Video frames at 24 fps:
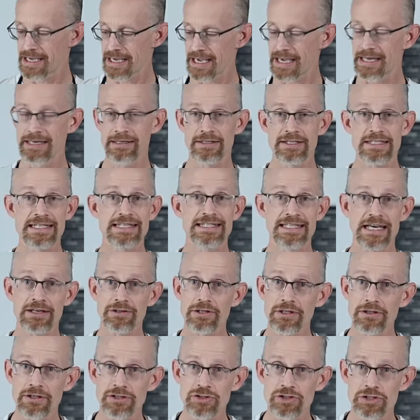And to tell you
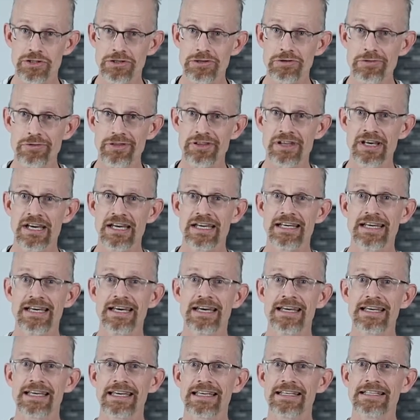the truth,
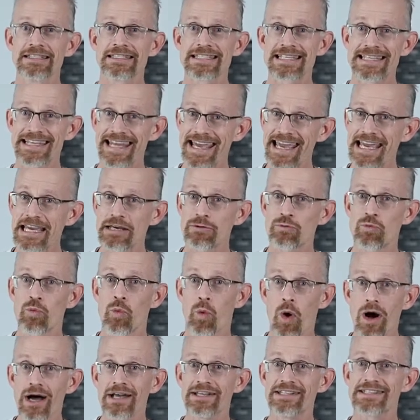today
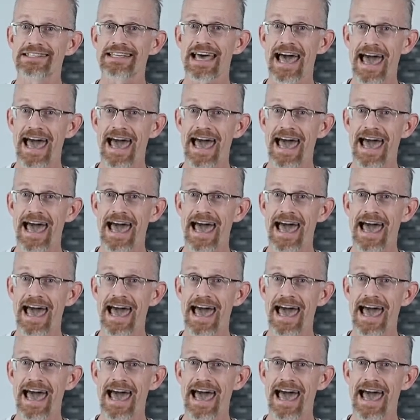was